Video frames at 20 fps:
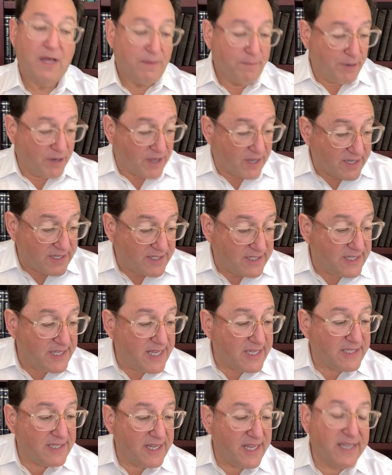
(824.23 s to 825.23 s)
because
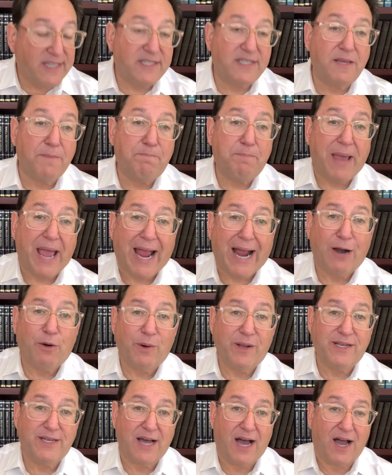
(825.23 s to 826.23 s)
this is the
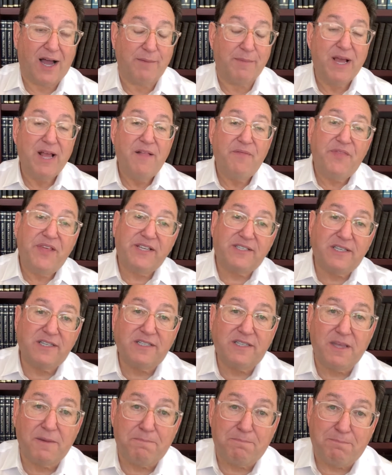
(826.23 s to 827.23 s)
paradigm, this
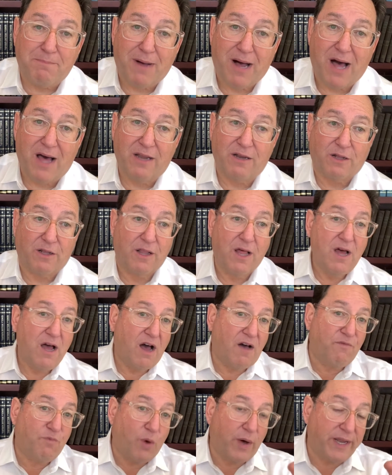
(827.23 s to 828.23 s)
is the model
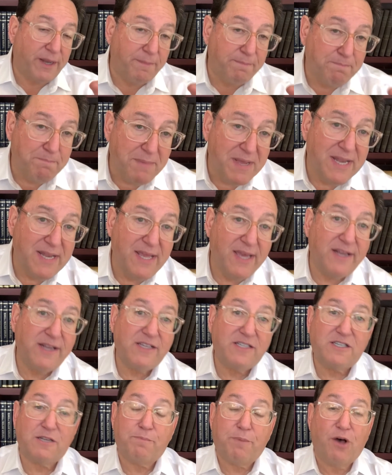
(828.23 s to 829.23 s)
of what a minyan
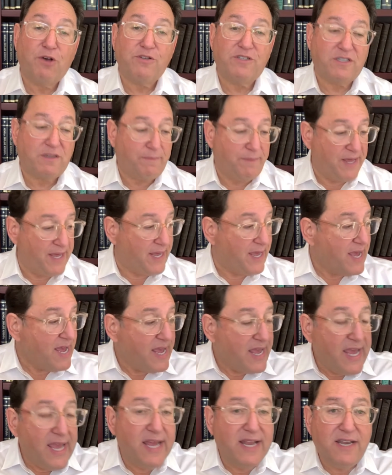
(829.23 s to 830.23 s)
is supposed to be
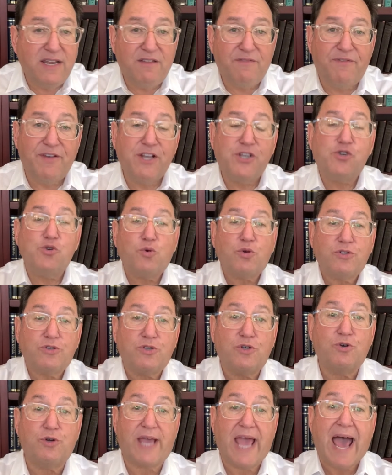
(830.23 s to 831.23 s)

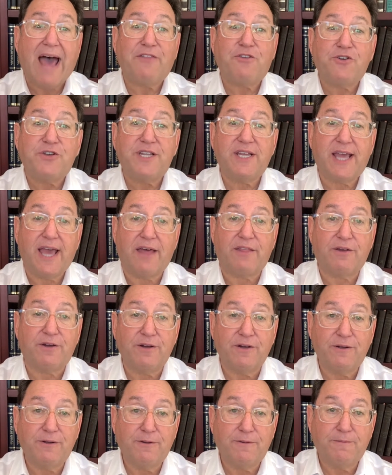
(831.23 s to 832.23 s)
individuals who gather together